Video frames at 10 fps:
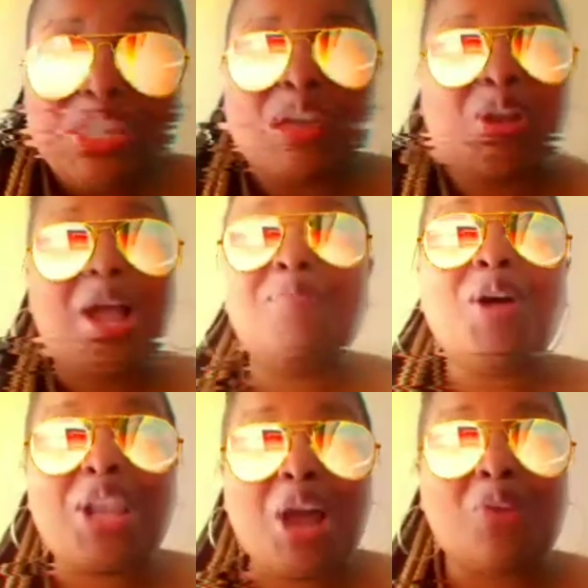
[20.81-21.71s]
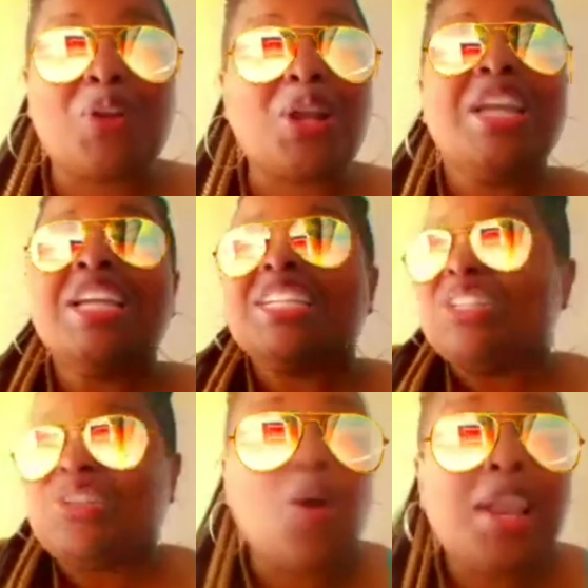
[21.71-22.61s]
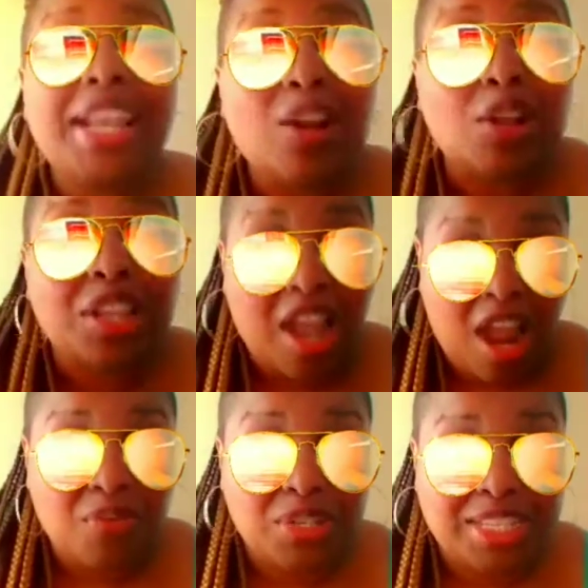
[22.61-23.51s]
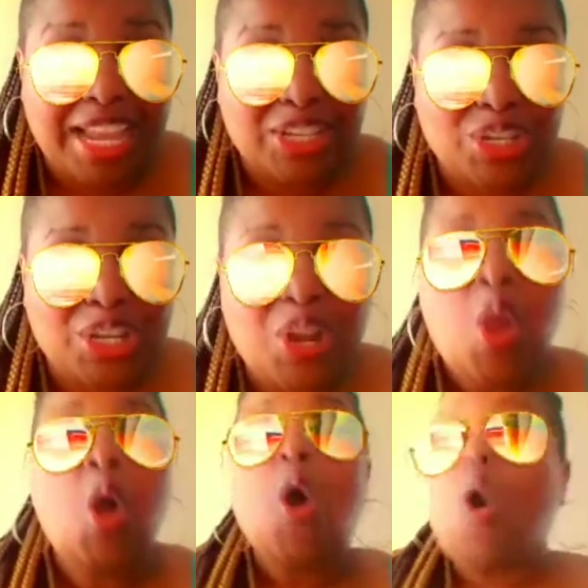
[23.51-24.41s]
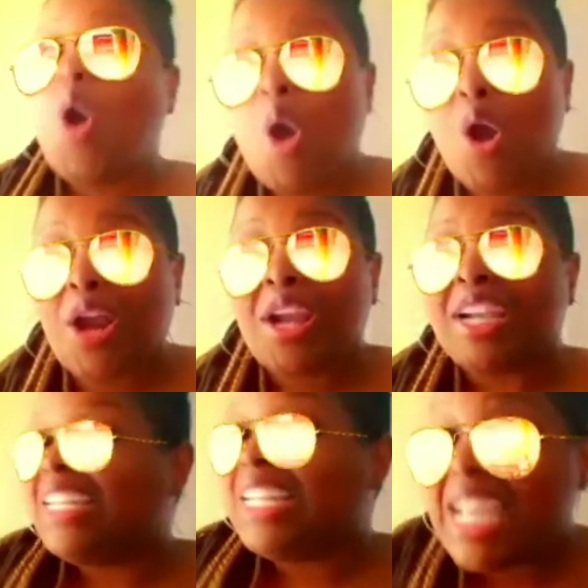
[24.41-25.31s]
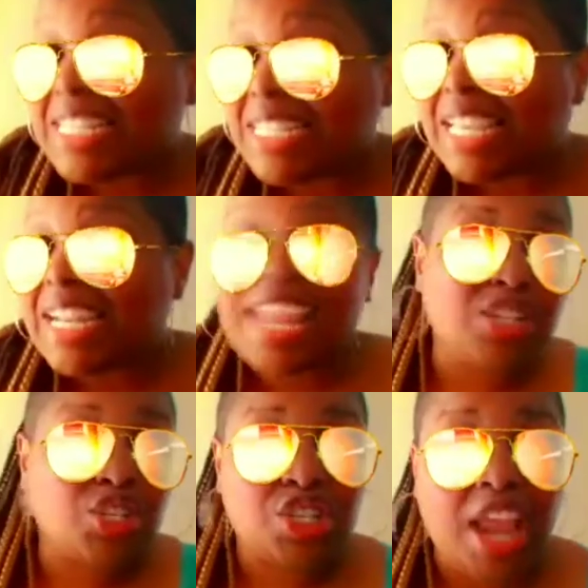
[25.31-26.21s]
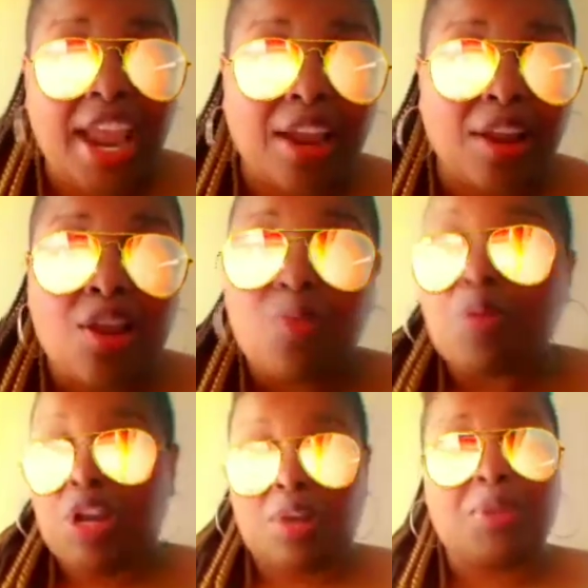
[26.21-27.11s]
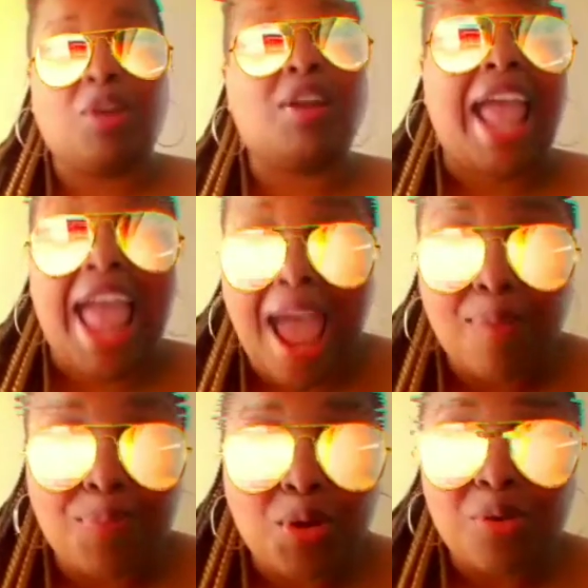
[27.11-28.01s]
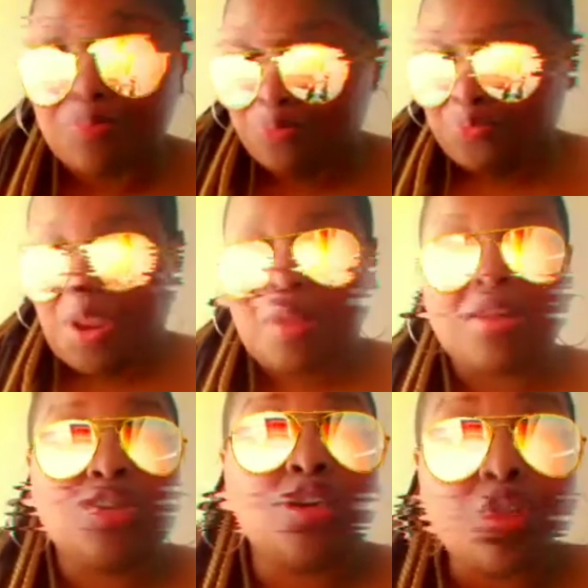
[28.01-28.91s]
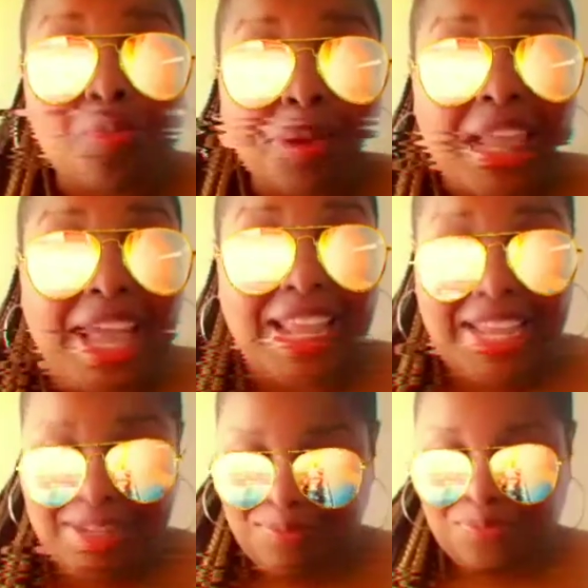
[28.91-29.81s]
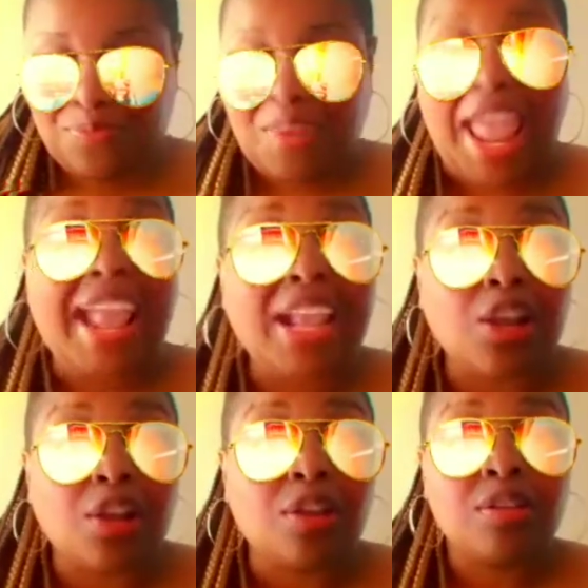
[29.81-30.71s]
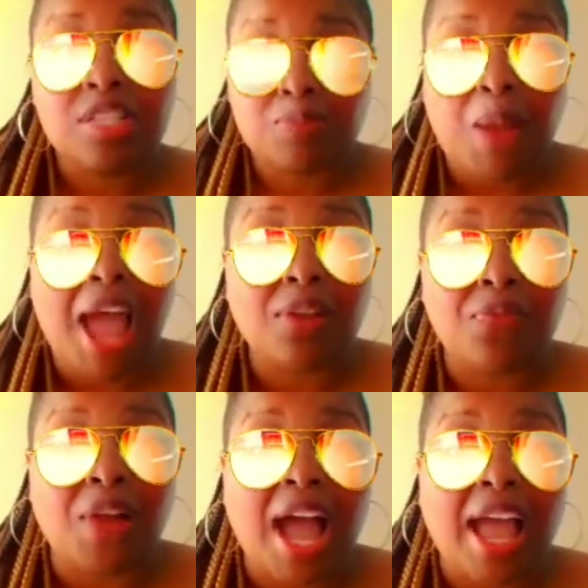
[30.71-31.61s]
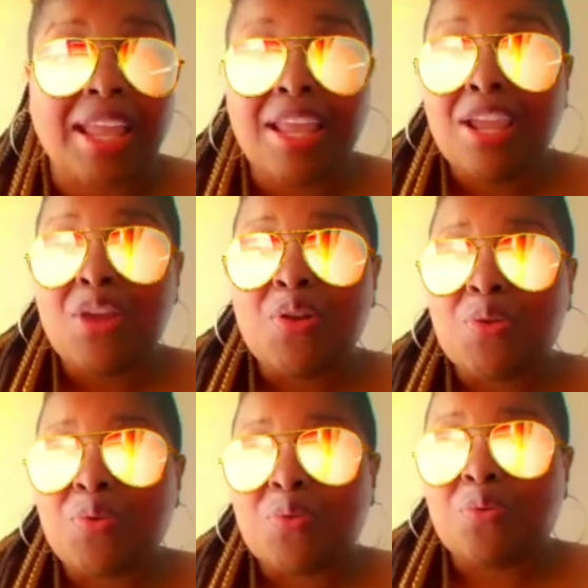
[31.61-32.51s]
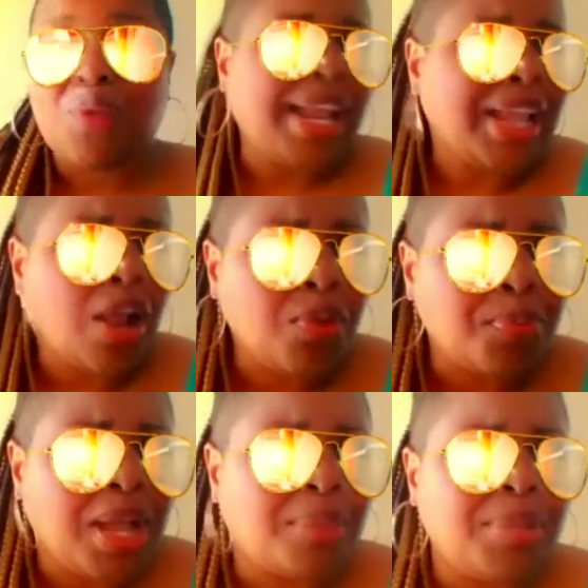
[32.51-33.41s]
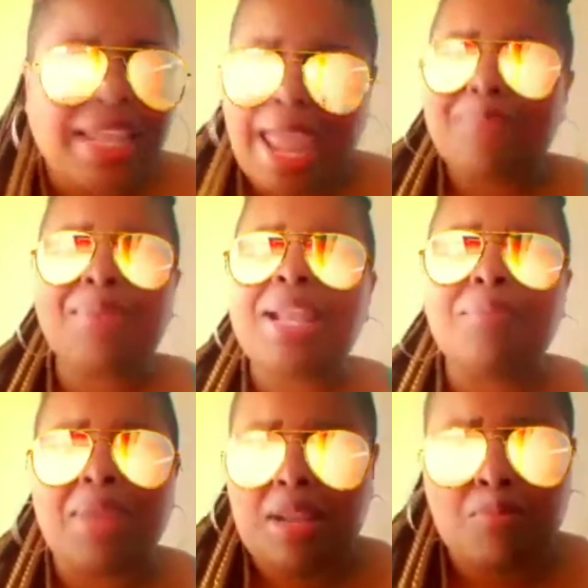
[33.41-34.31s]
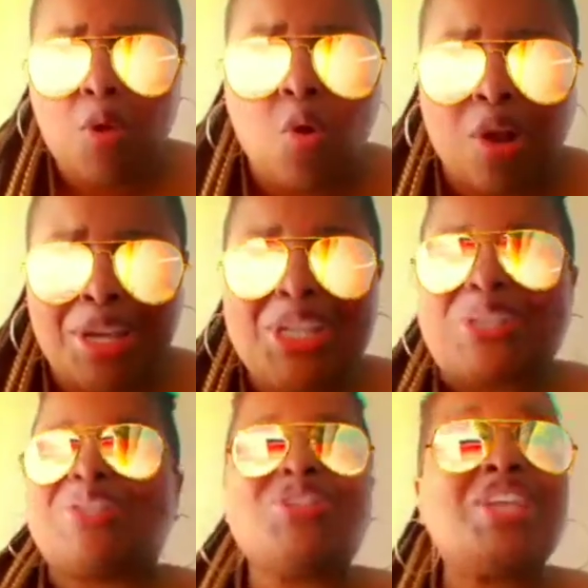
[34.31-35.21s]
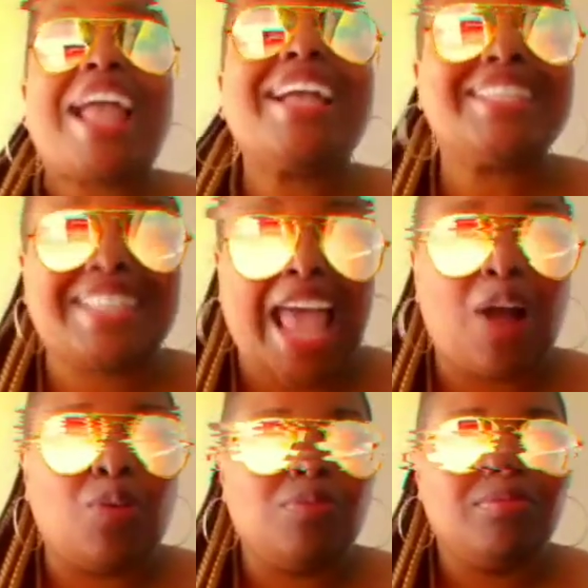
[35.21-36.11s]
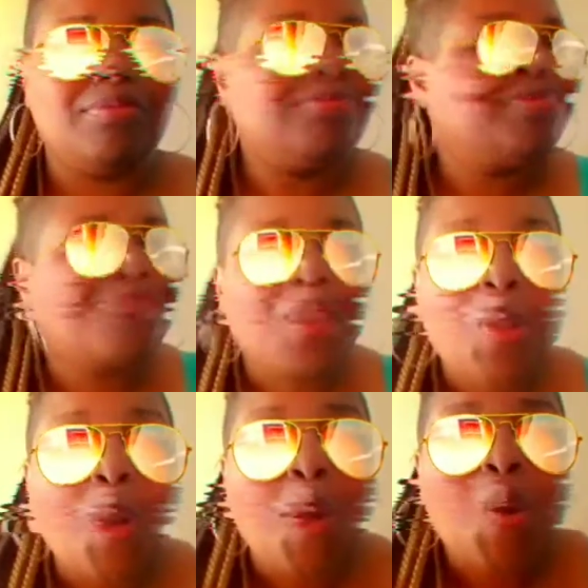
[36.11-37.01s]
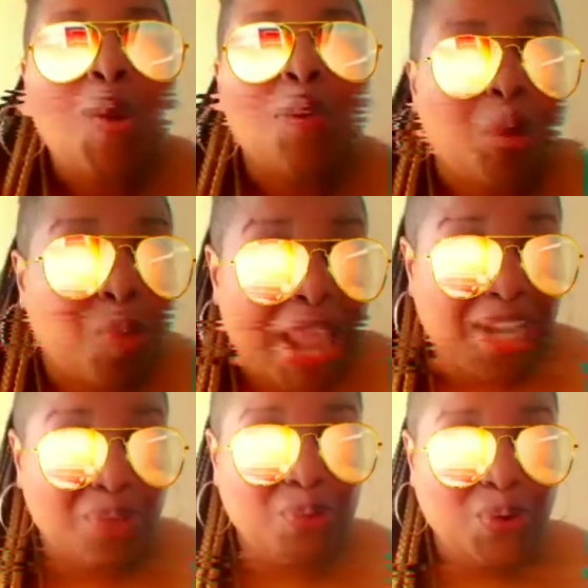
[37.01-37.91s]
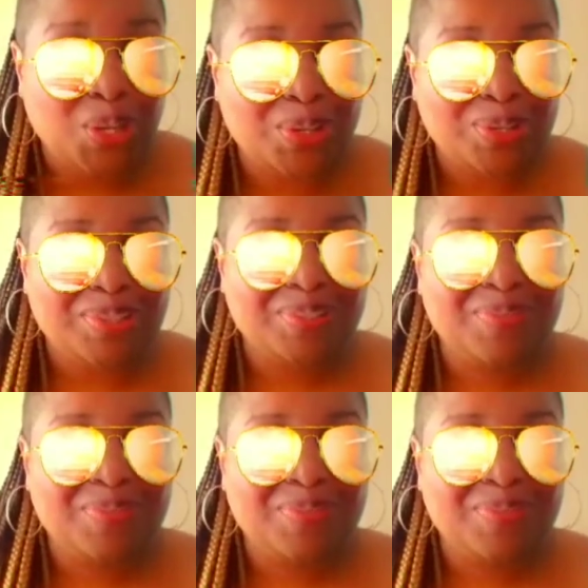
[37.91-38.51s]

So come on over, join in on the conversation, or listen and share. We're going to be on Apple, Google Play, Anchor, Spotify, Radio Republic, and many, many more. So check us out. We're waiting for you.